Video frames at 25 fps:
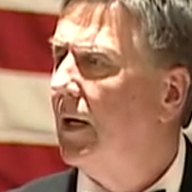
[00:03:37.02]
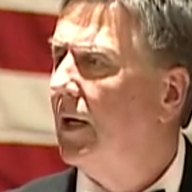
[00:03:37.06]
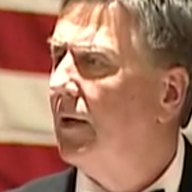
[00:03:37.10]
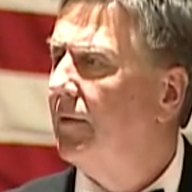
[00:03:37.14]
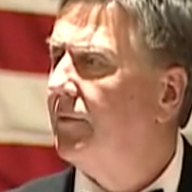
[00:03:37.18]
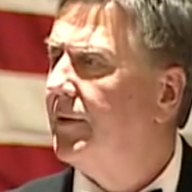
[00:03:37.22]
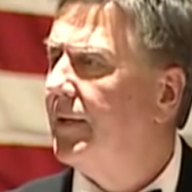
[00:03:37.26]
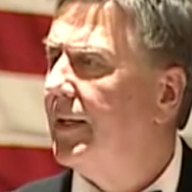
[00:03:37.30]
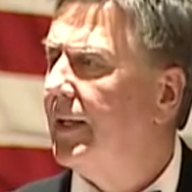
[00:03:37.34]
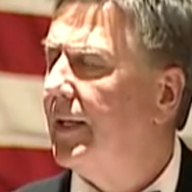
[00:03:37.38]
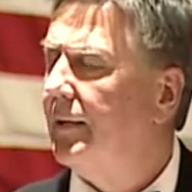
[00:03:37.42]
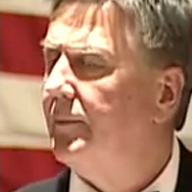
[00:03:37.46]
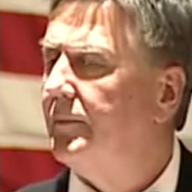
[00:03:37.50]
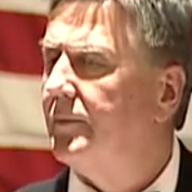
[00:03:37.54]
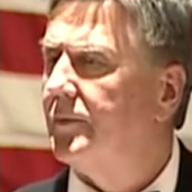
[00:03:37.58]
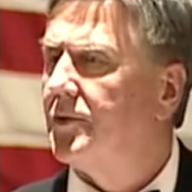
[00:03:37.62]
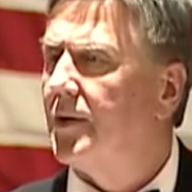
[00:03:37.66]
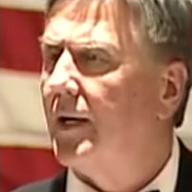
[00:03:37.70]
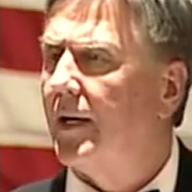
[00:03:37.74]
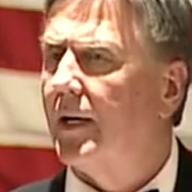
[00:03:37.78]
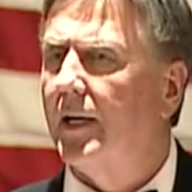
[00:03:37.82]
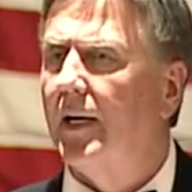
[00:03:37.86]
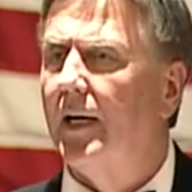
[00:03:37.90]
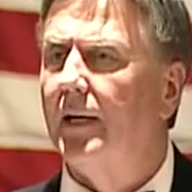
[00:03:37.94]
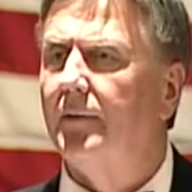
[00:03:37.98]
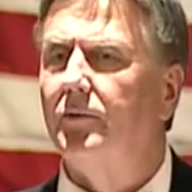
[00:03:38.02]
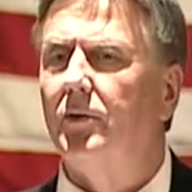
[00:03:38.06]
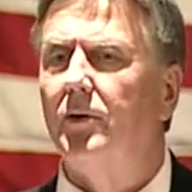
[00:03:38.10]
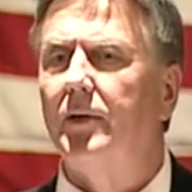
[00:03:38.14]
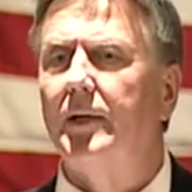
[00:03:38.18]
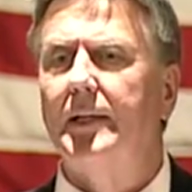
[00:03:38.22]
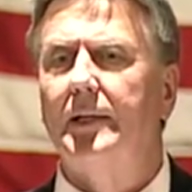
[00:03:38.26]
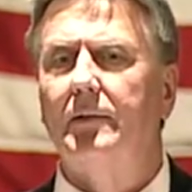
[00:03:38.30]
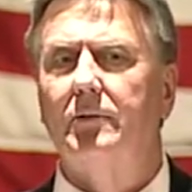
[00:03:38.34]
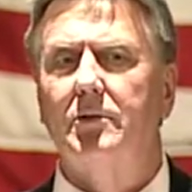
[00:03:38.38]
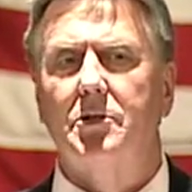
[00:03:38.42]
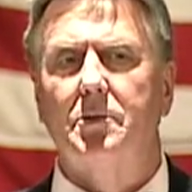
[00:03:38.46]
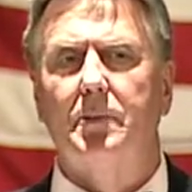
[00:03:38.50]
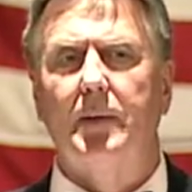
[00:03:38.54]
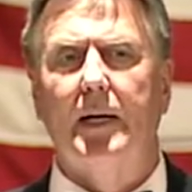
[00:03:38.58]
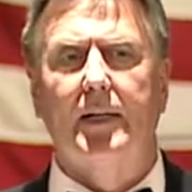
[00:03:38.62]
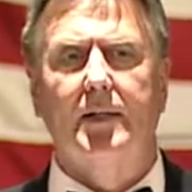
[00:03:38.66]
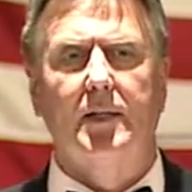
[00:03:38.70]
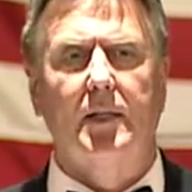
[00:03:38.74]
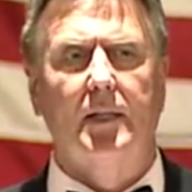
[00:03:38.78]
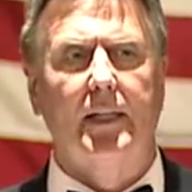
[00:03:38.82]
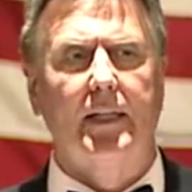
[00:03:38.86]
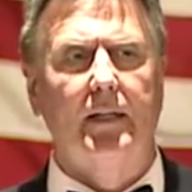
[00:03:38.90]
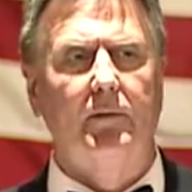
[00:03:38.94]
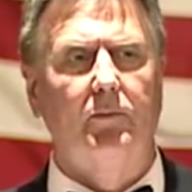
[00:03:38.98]
of the truck convoy that was
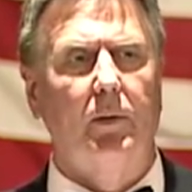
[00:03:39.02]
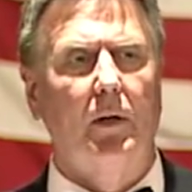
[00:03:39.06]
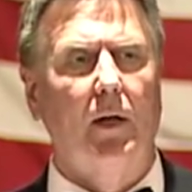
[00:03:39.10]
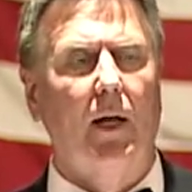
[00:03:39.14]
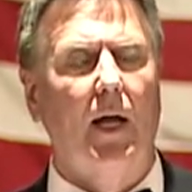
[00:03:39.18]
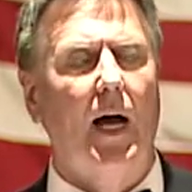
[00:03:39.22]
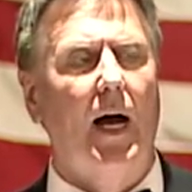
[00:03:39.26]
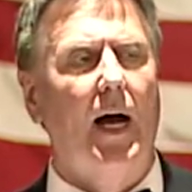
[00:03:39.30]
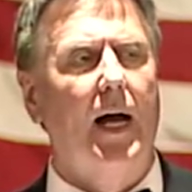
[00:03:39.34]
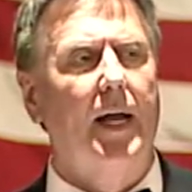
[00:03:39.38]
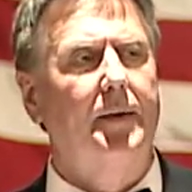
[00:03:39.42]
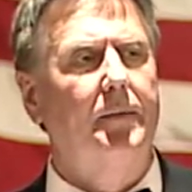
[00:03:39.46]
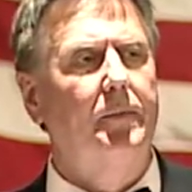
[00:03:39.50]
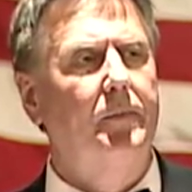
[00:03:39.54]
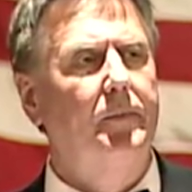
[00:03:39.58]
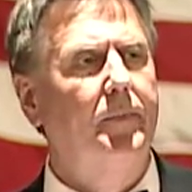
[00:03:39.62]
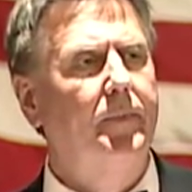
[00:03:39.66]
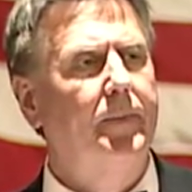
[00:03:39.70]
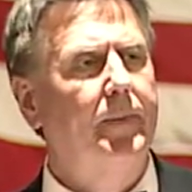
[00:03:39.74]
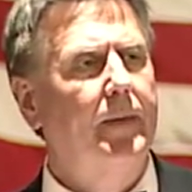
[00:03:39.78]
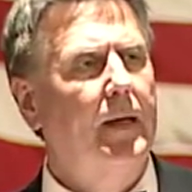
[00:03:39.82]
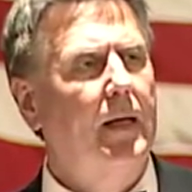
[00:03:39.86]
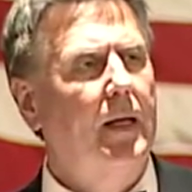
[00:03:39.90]
about to leave Balad.